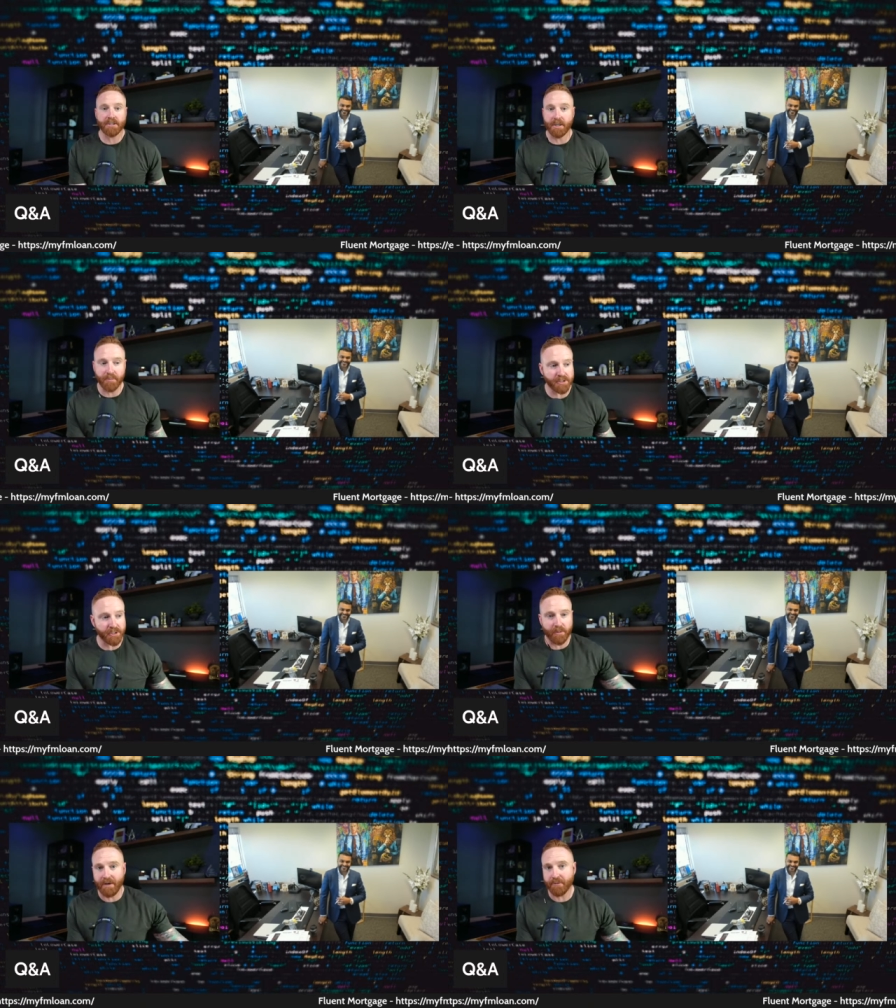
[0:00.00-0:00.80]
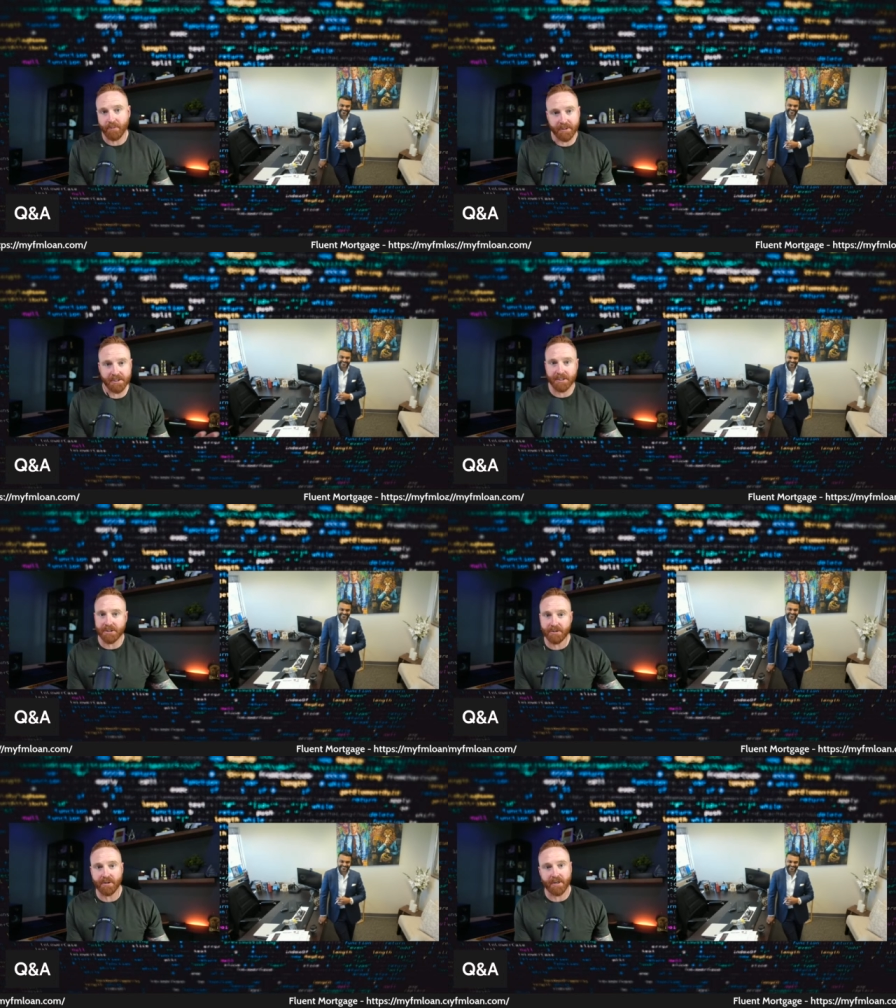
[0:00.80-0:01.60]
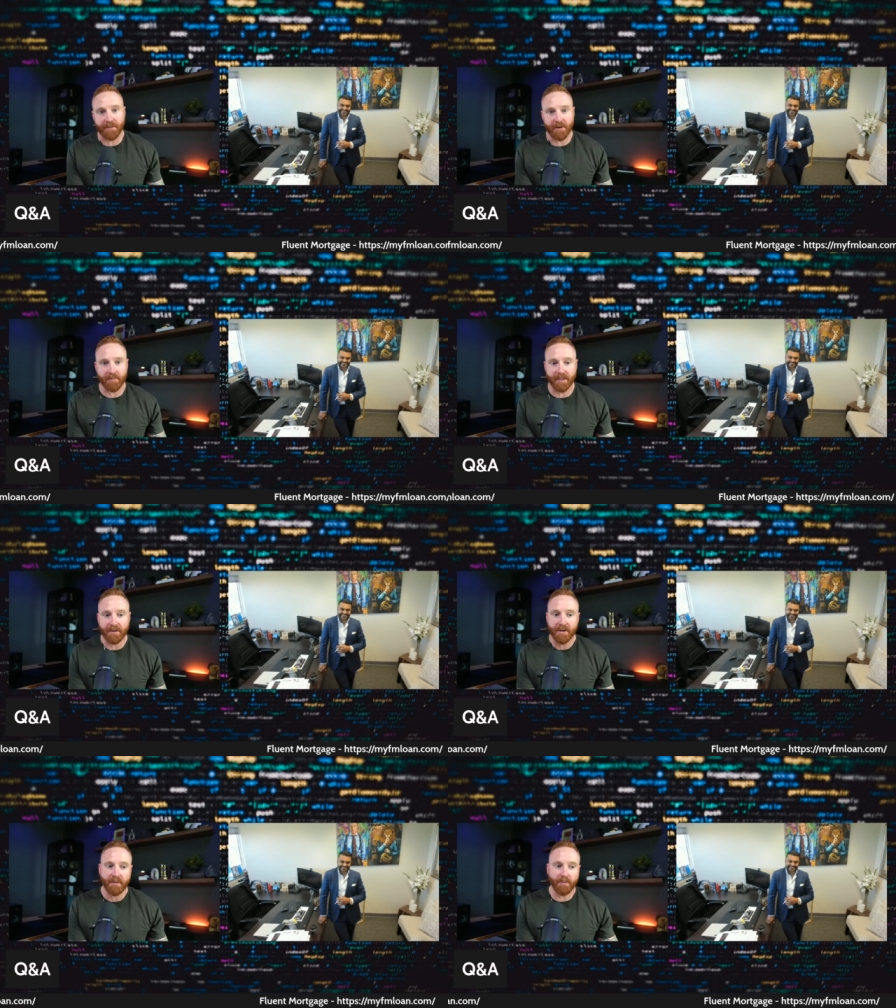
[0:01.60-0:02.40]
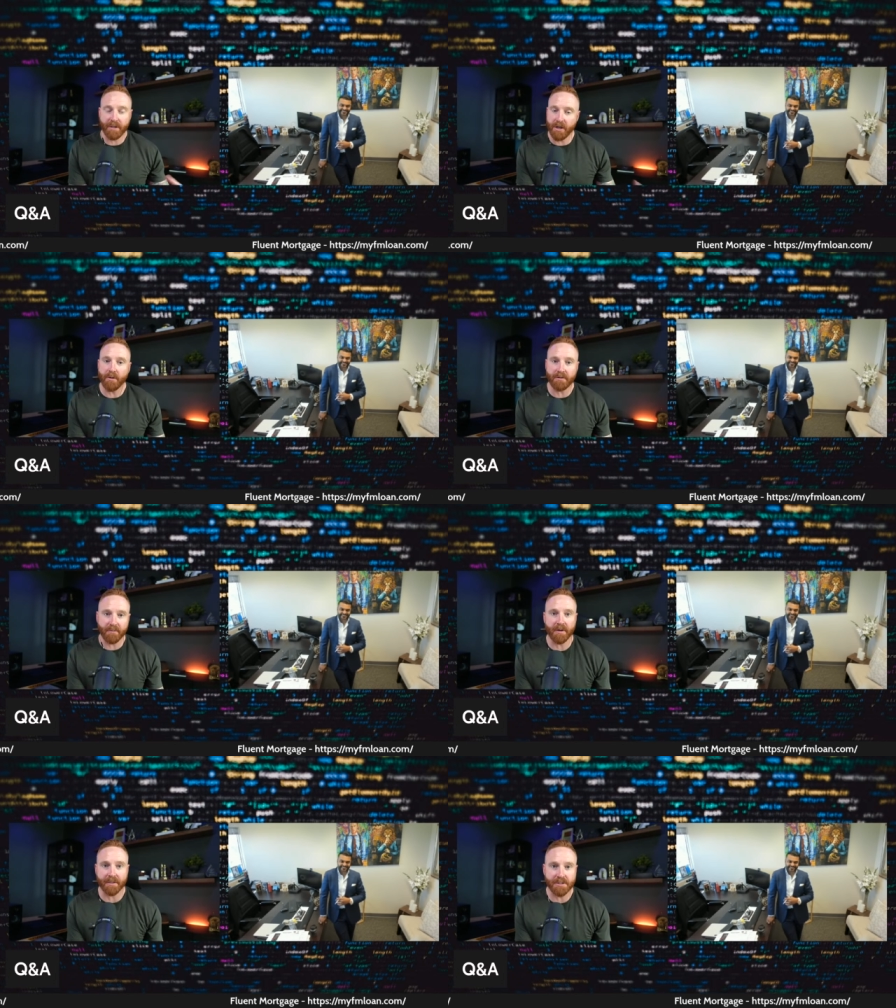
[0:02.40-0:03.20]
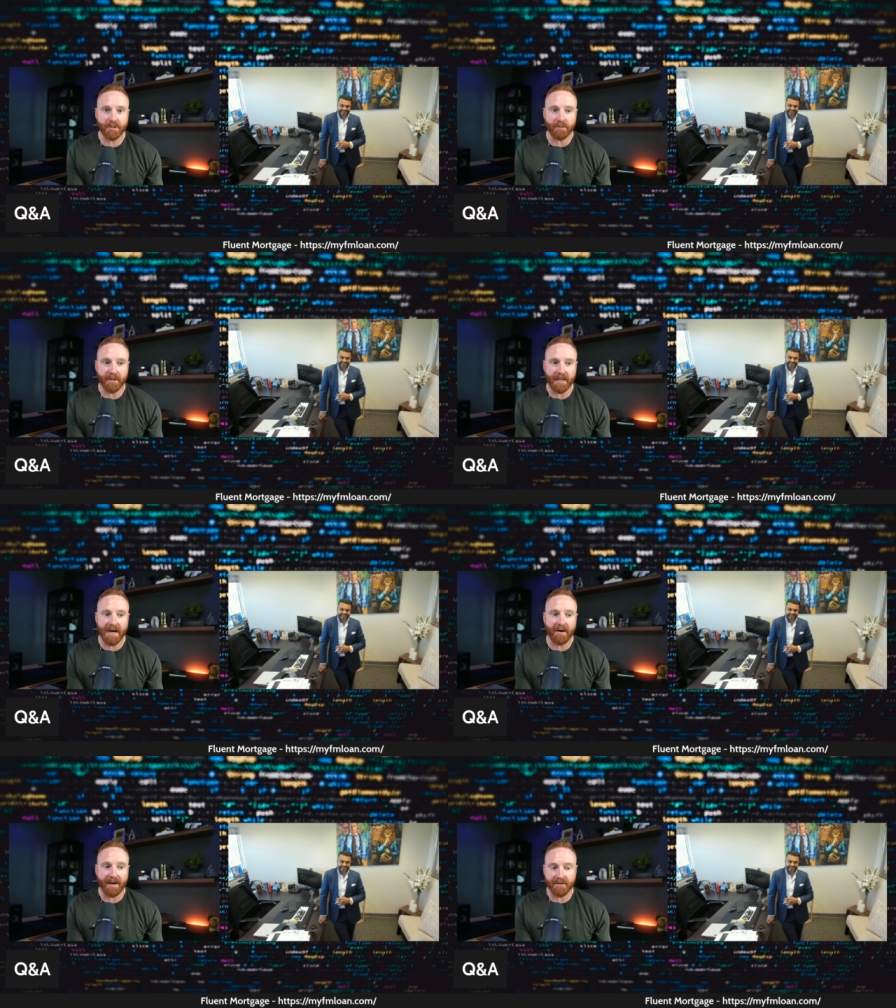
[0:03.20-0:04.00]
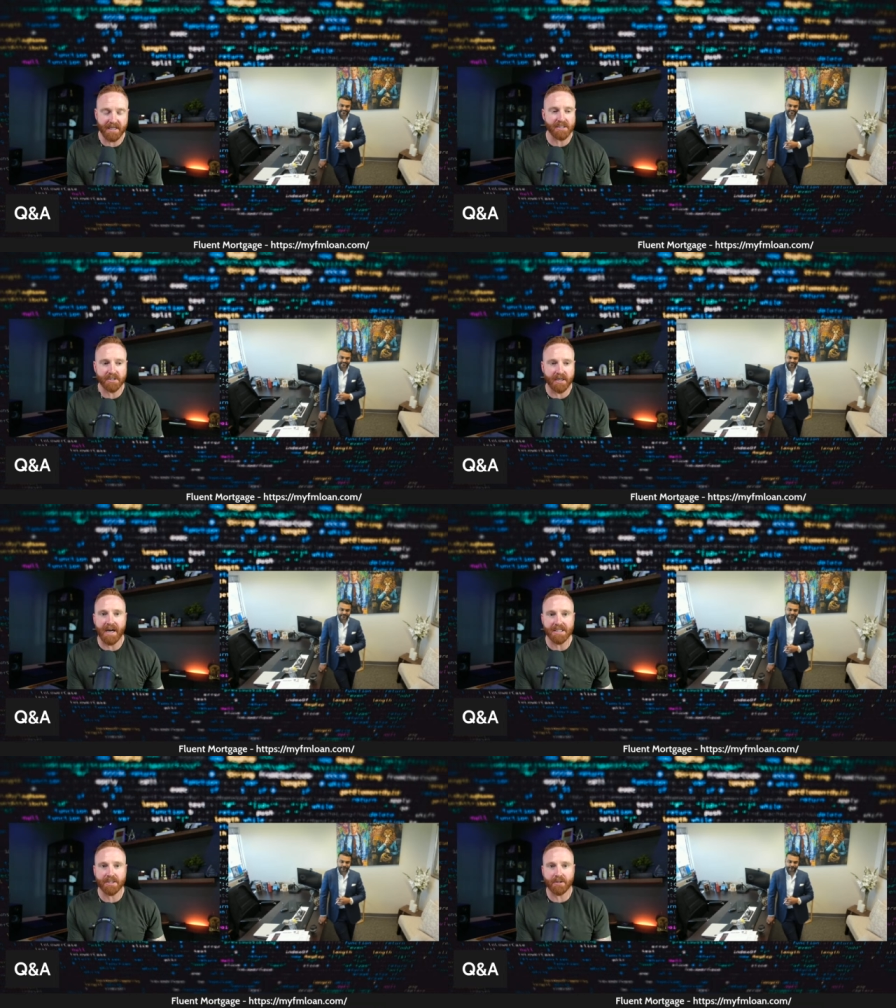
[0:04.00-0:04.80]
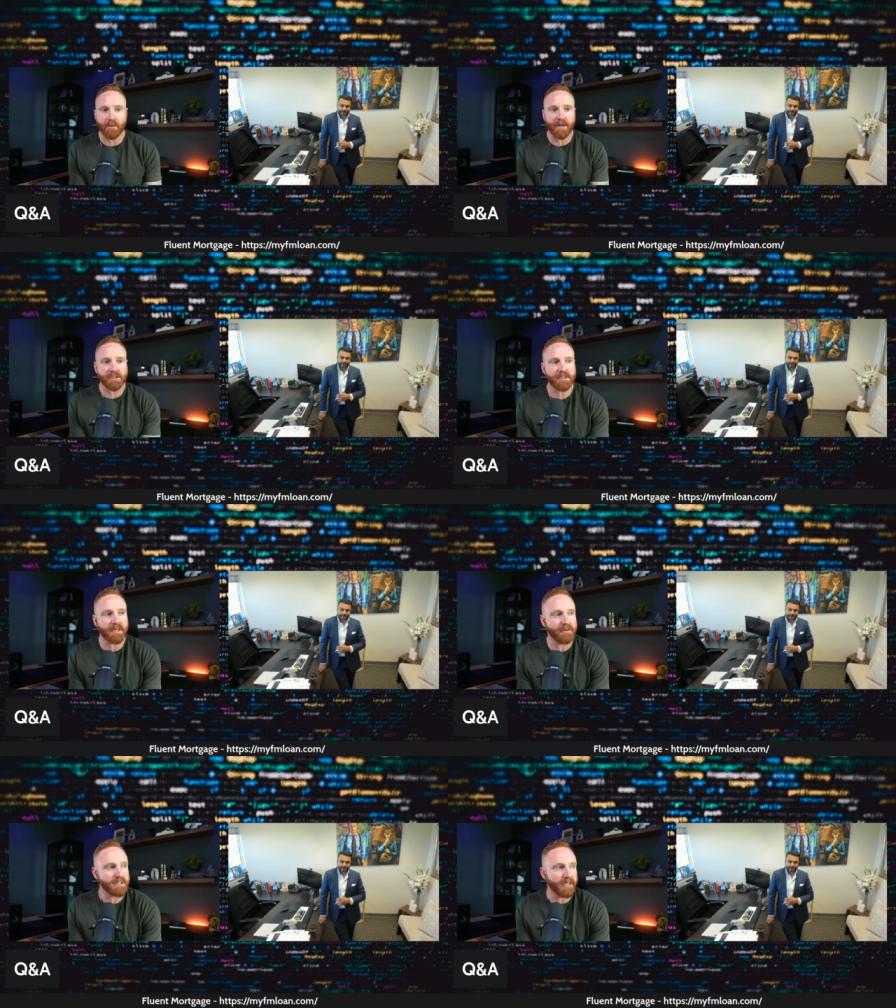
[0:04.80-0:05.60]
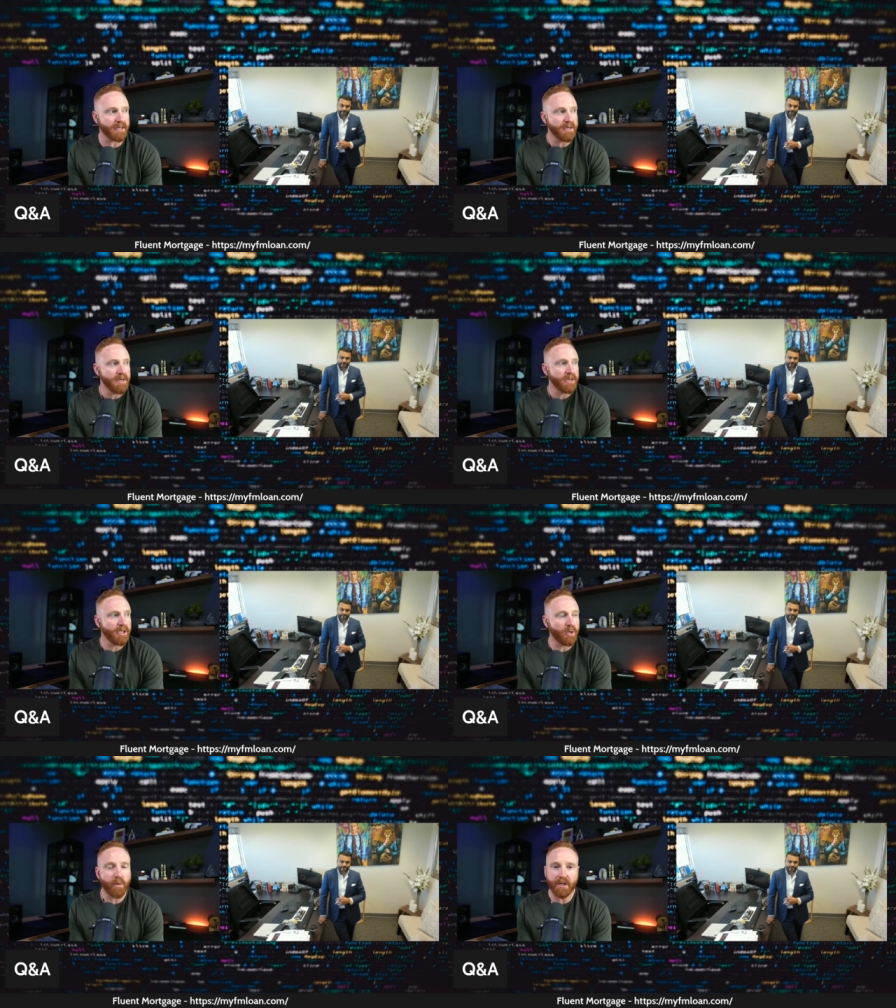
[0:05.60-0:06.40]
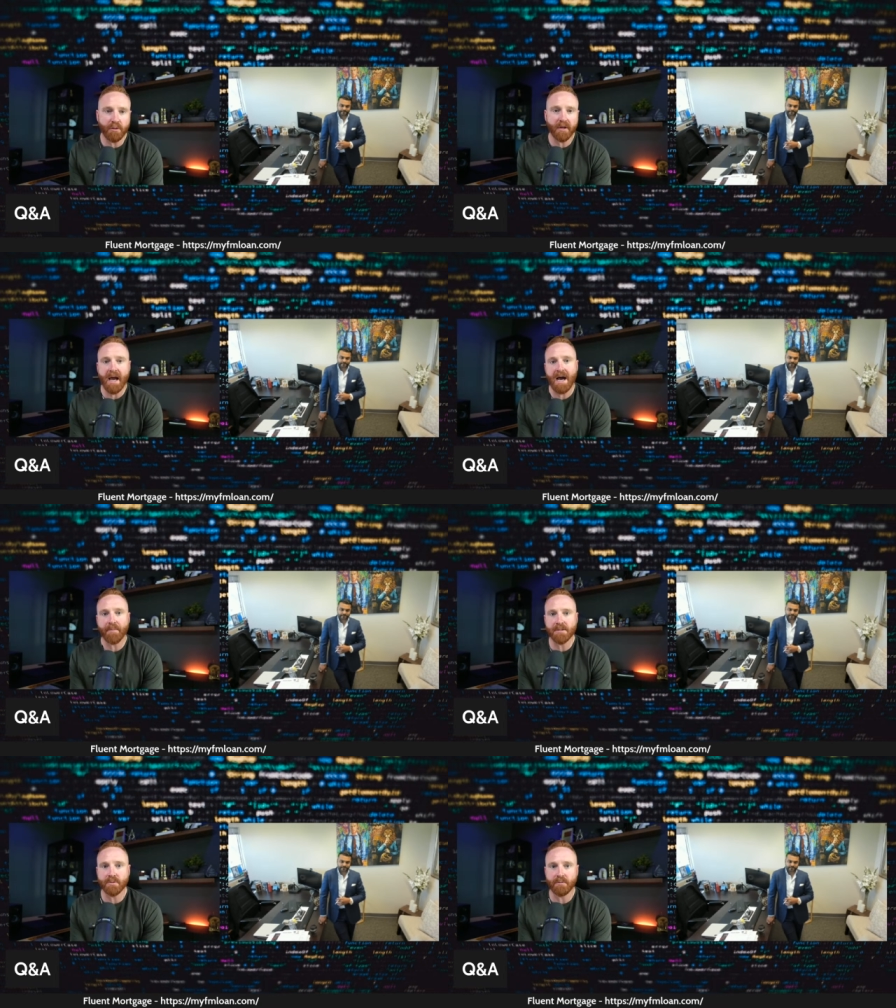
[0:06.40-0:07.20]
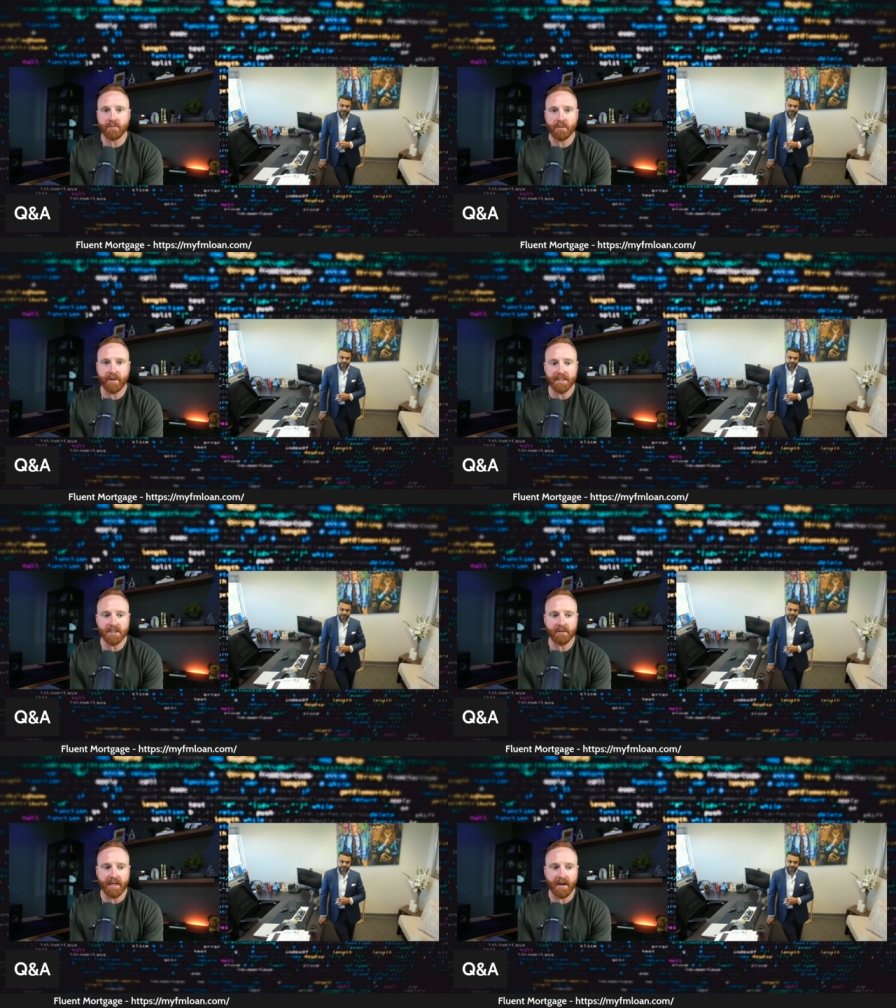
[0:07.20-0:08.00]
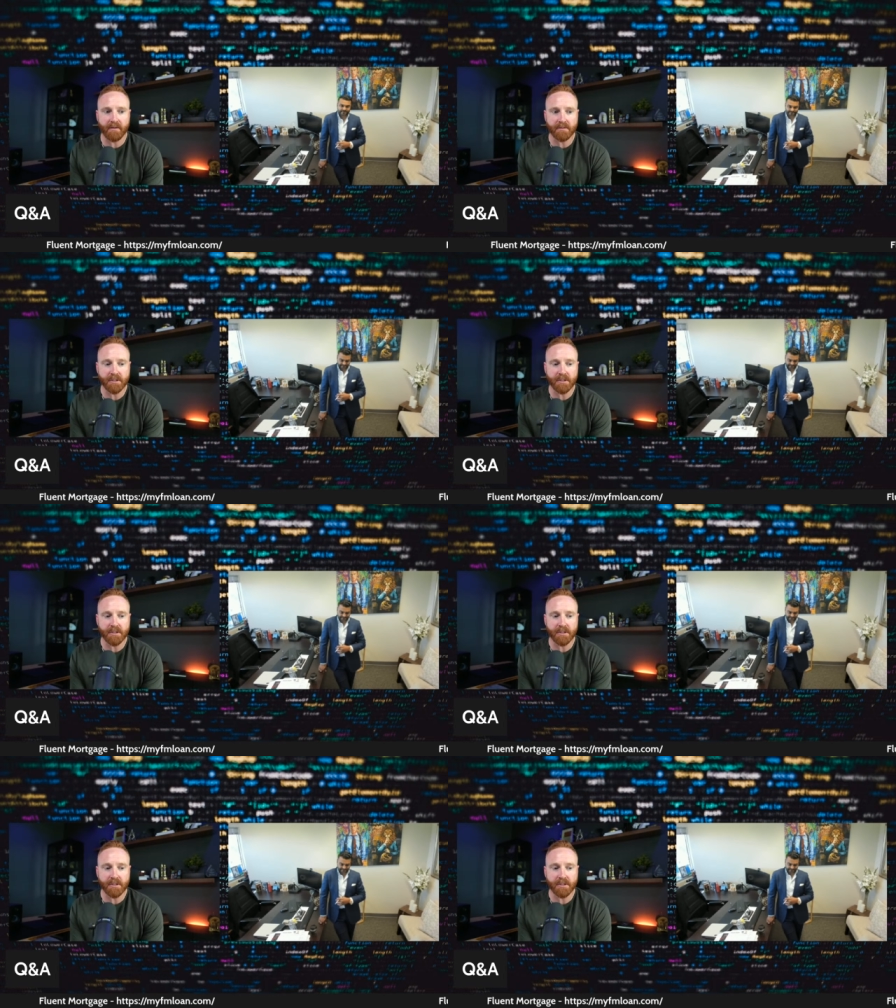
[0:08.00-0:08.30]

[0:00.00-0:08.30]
going to push you away from one decision or another, but we know what the market's doing right now. And I, I started asking her questions. I was like, you know, what do you think happens when when rates go down?